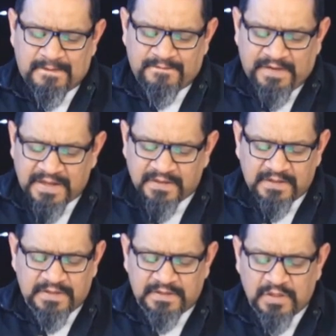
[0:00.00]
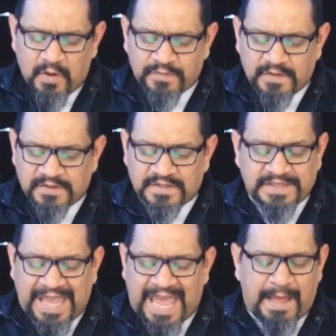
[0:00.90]
Finally, note that there's a
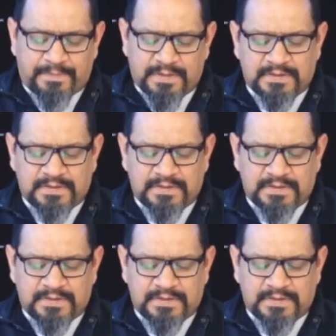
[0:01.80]
gap.